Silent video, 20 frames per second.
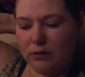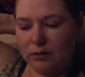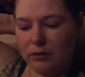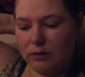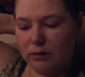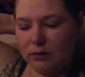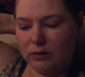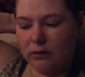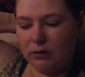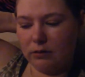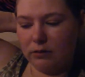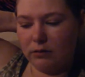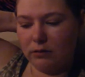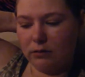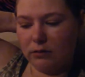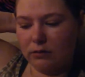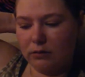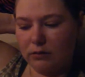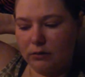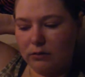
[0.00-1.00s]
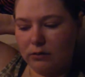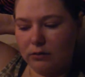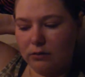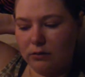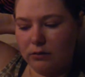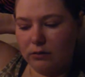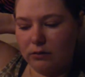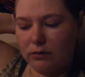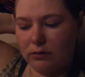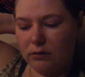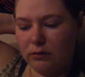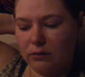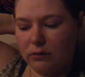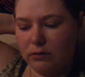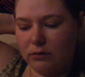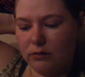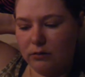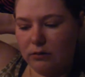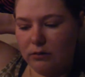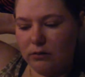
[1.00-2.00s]

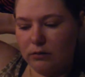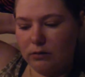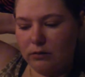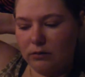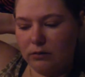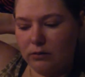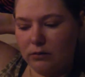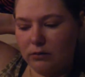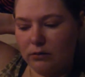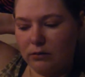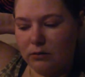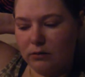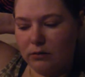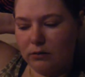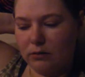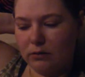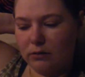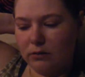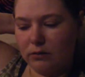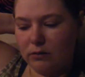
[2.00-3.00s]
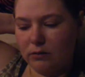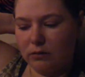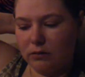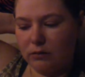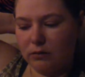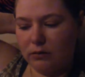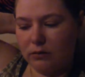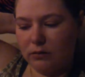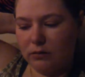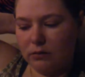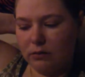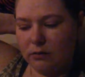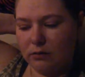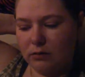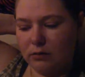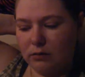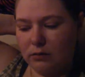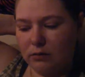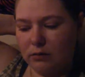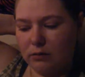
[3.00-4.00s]

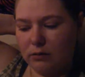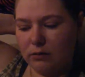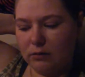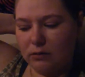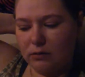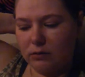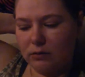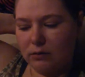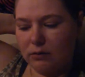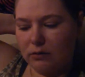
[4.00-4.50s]
Nothing is said.